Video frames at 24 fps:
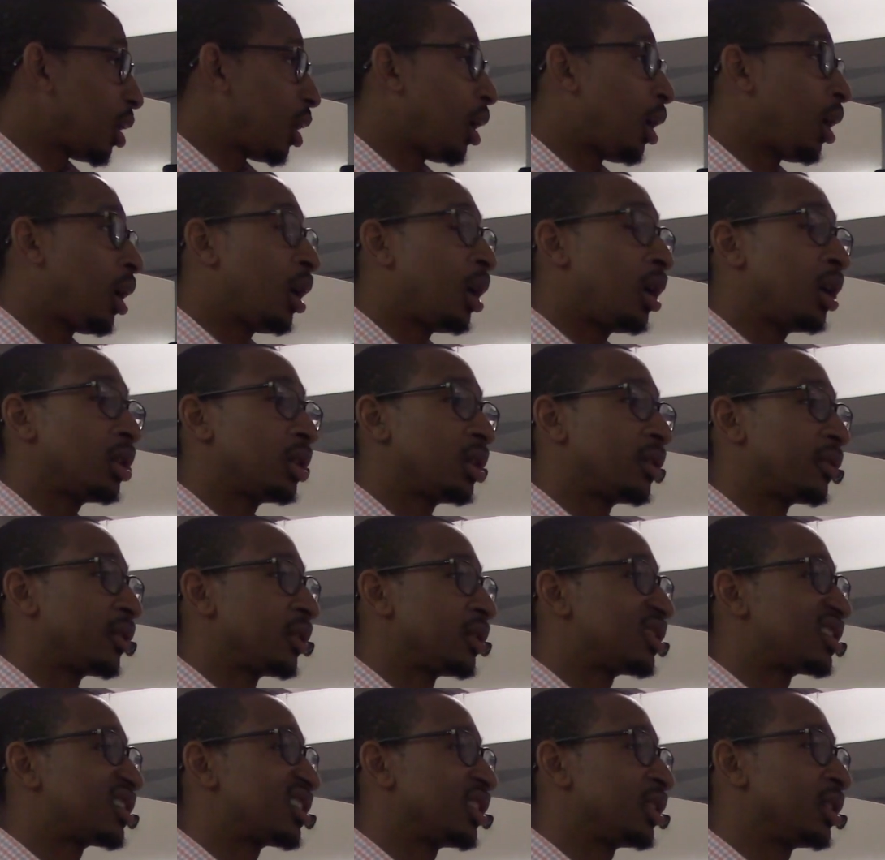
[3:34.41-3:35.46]
All of
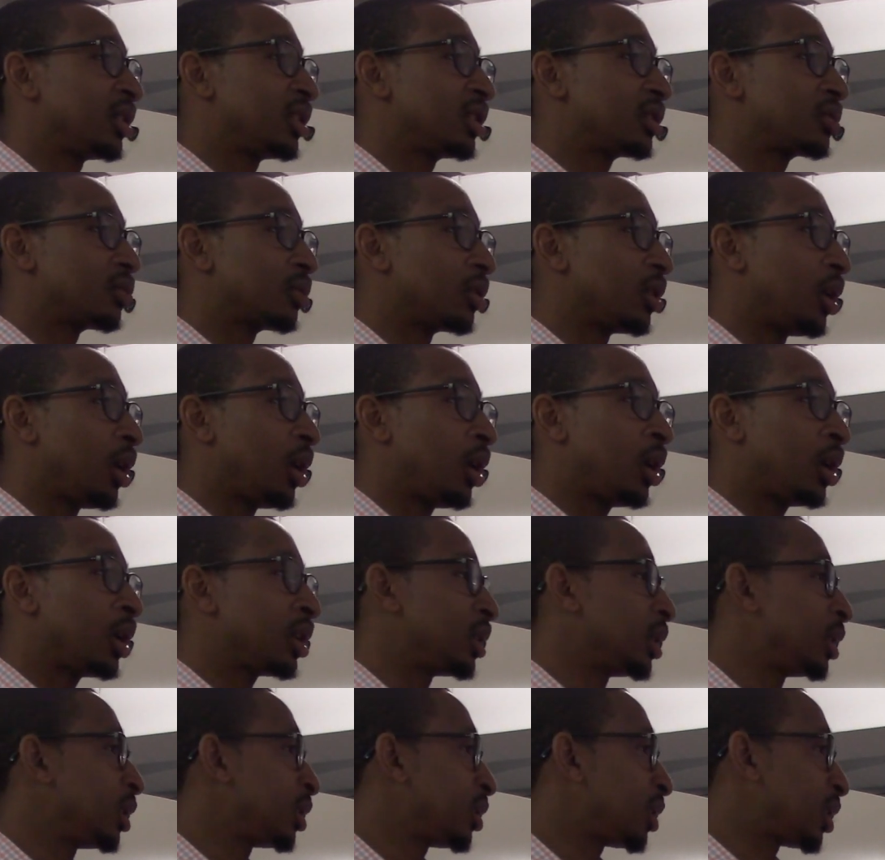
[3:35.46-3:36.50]
her sons were
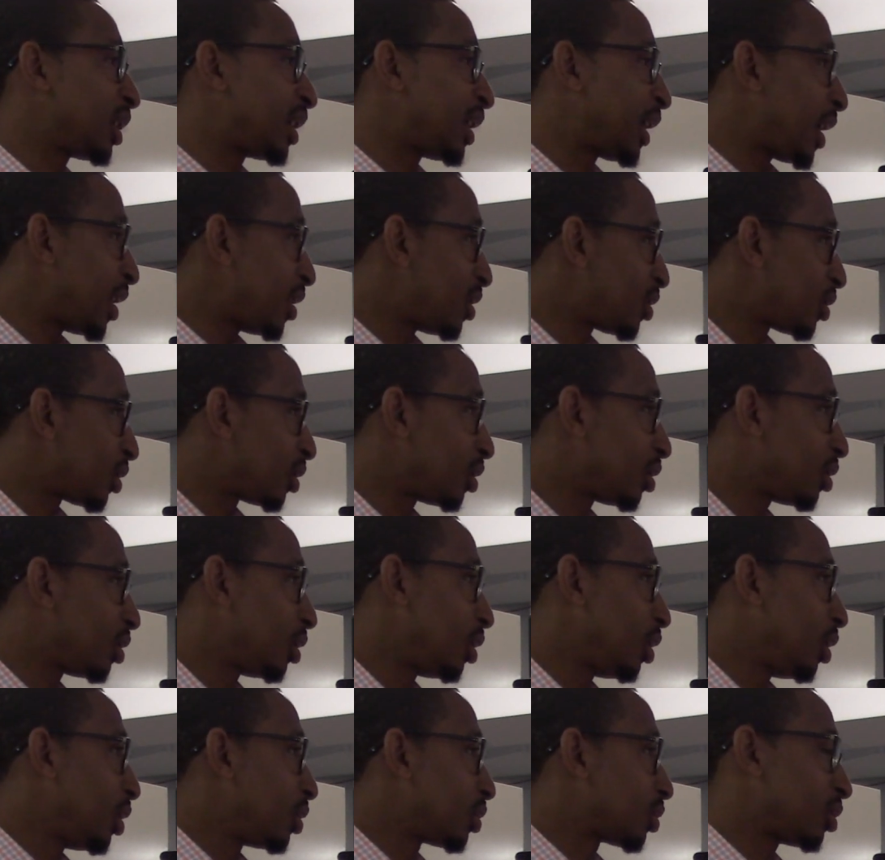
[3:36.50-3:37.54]
all in litigation.
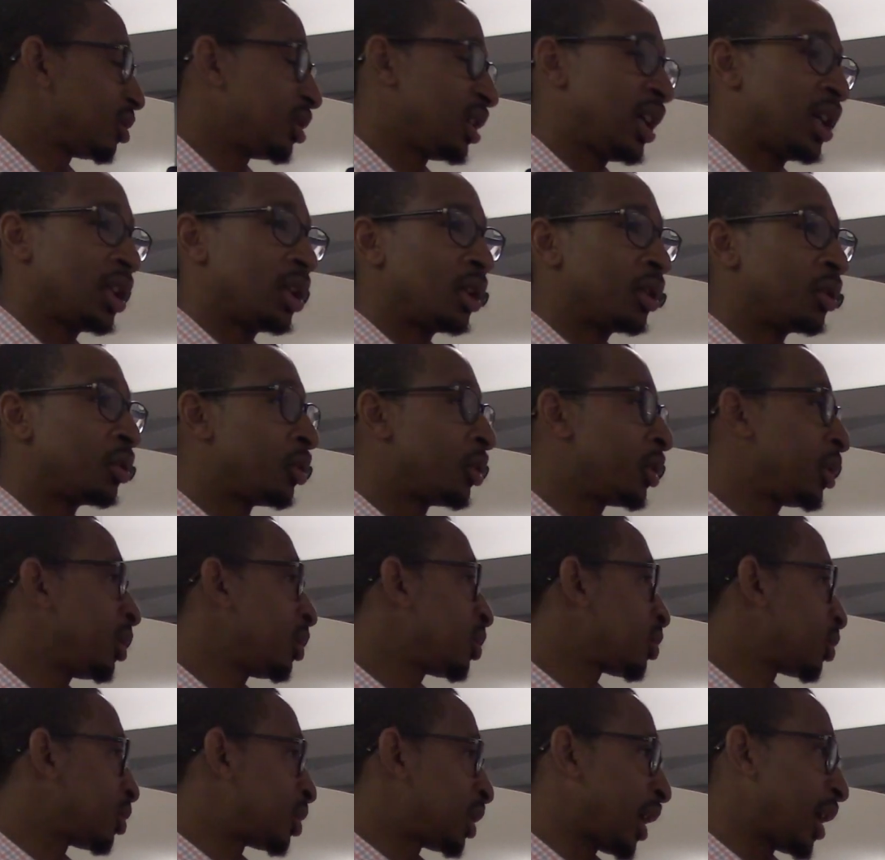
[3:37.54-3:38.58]
So now the
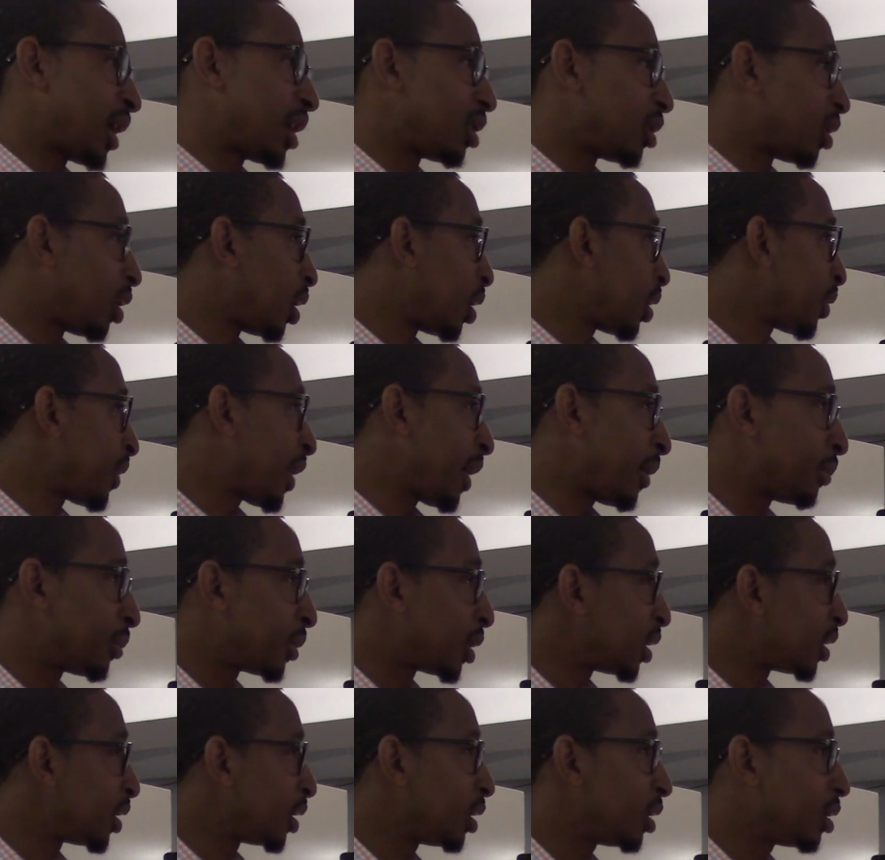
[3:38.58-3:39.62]
lawyers are taking all that
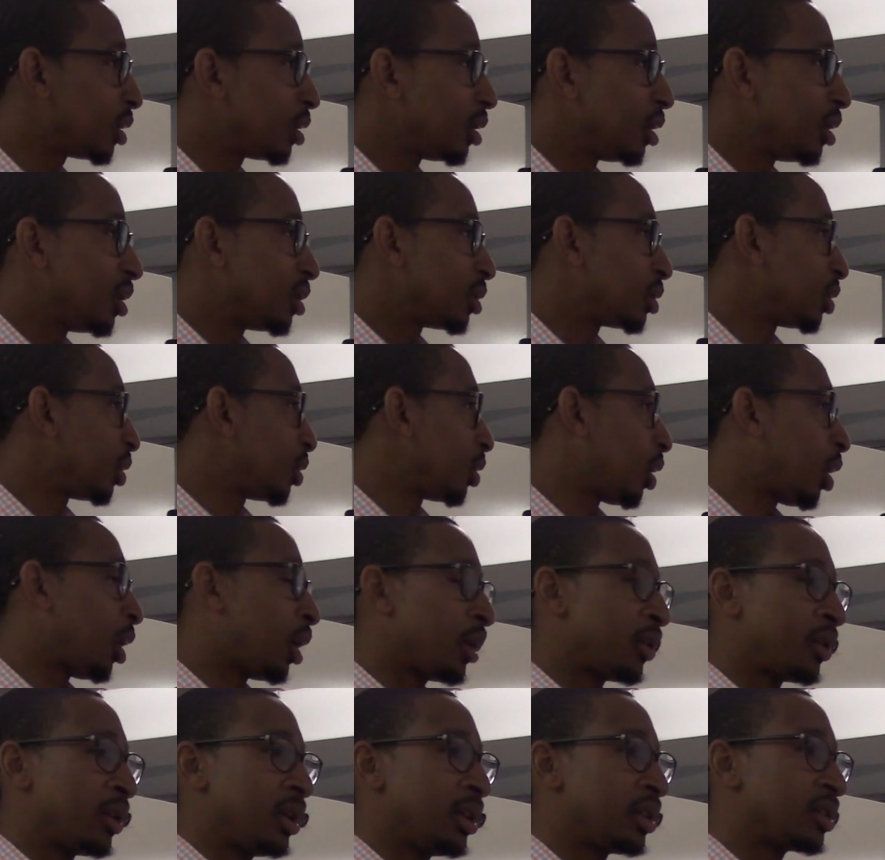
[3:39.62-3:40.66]
money,
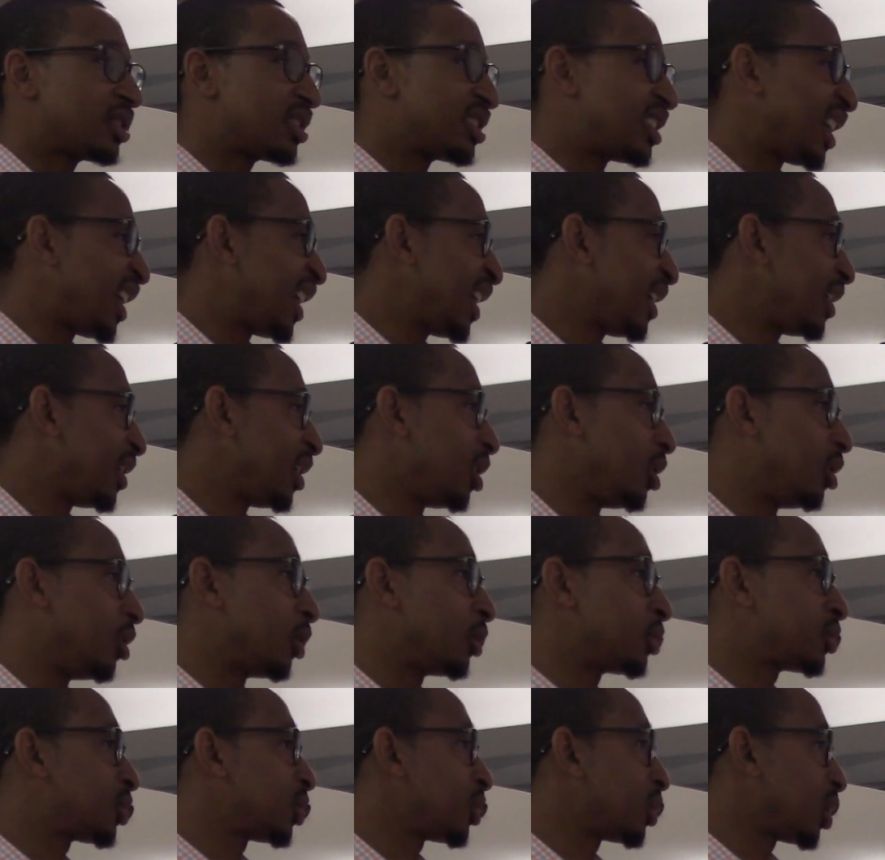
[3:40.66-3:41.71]
all their estate, it
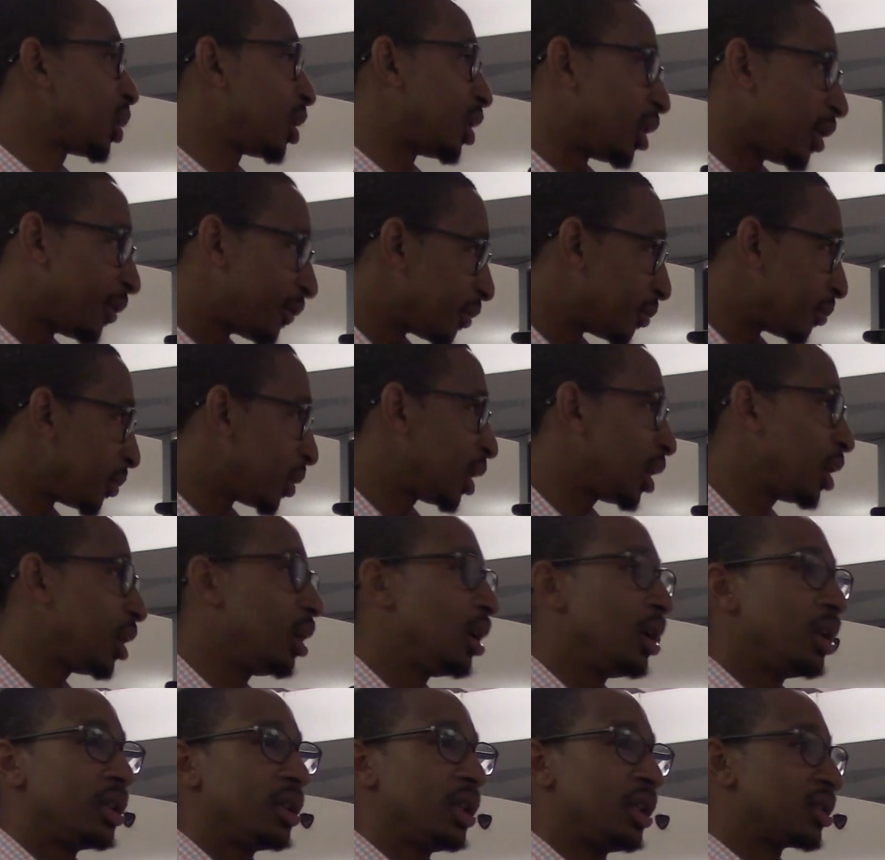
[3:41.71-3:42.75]
goes to the
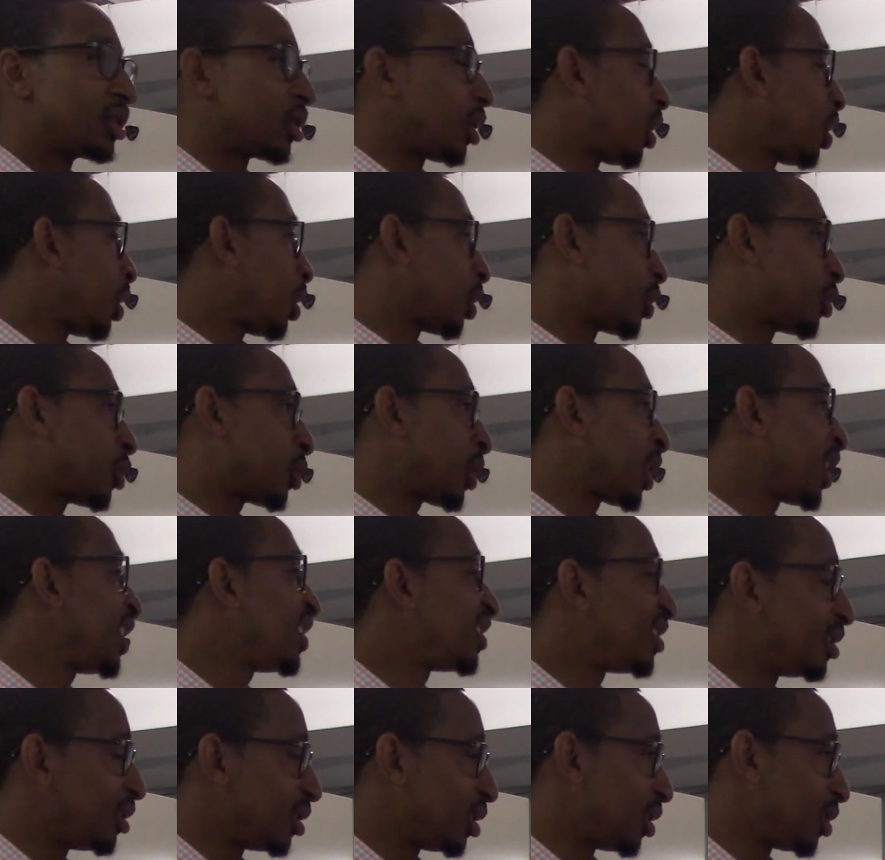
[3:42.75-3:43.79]
government. It's all
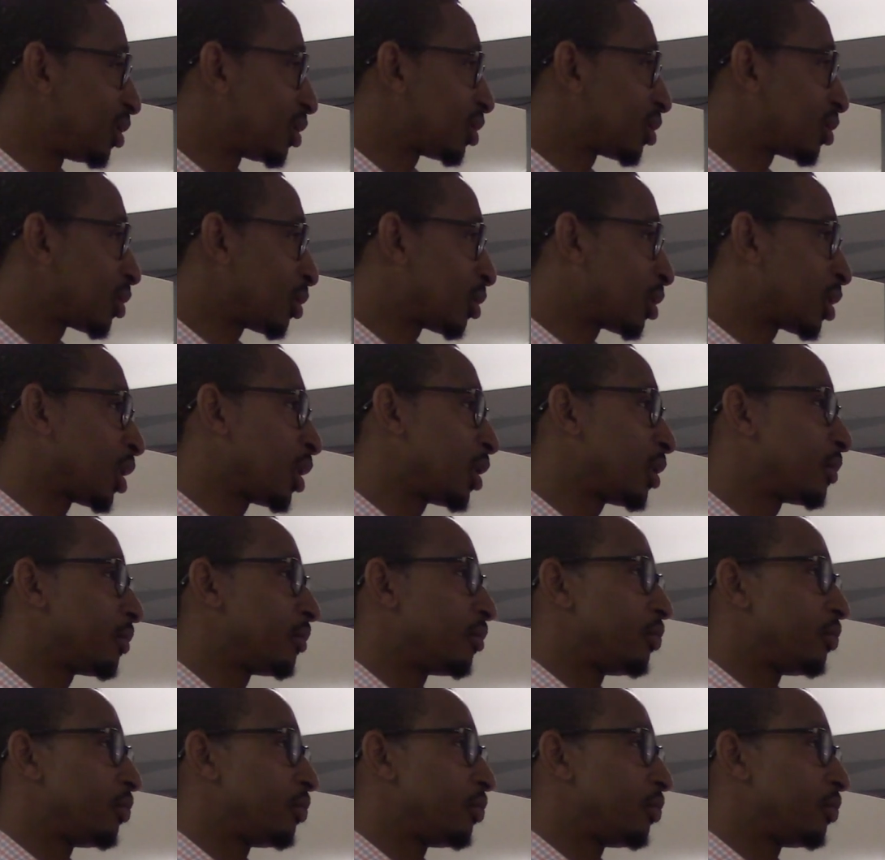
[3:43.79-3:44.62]
craziness, okay?